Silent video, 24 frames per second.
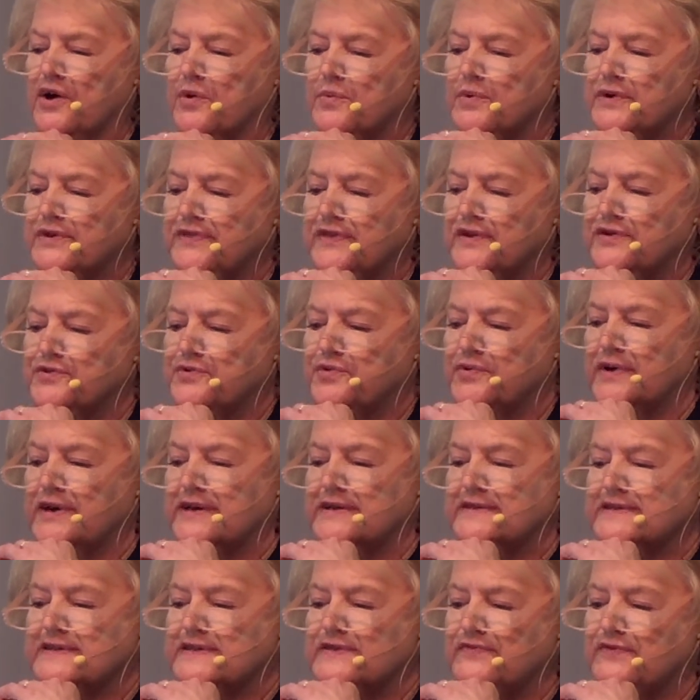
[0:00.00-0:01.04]
with the
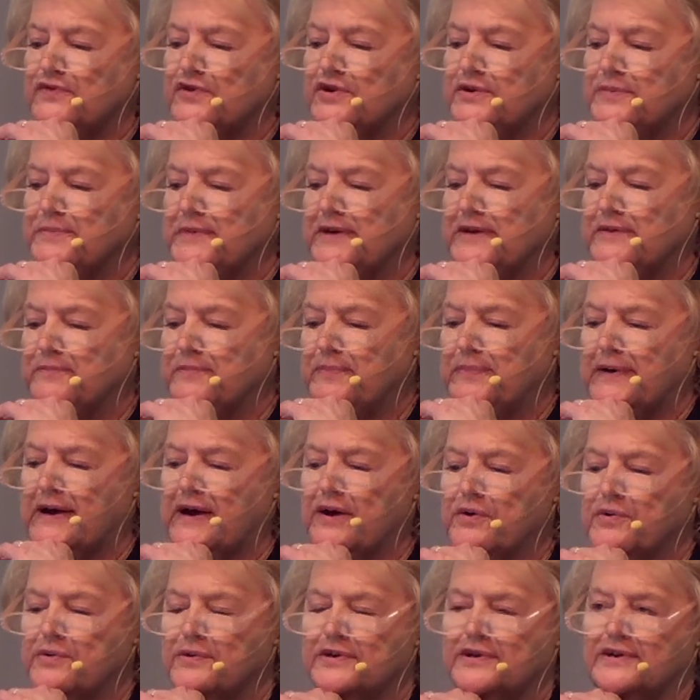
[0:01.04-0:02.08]
transforming
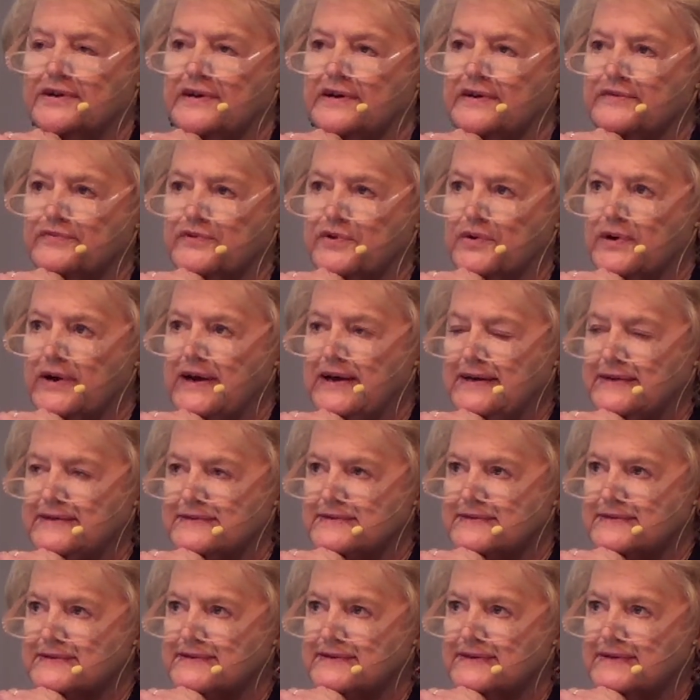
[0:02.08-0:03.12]
power of
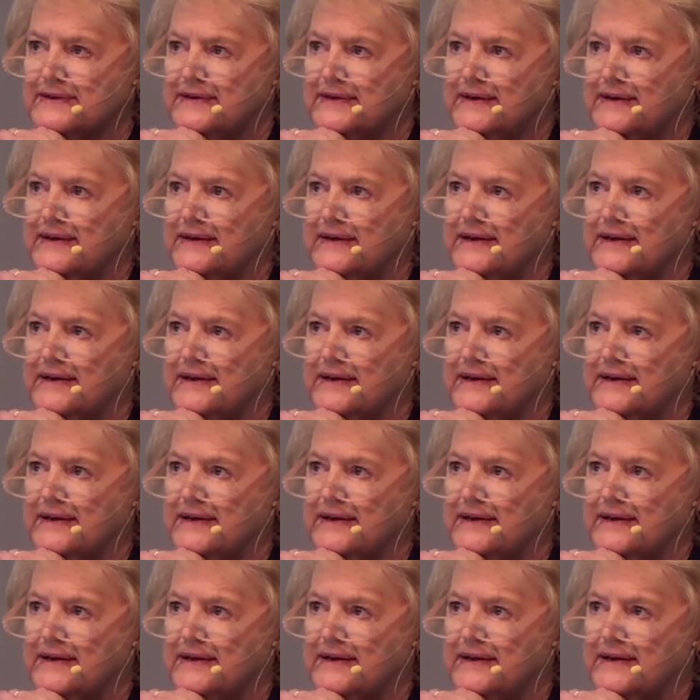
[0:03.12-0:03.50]
grace.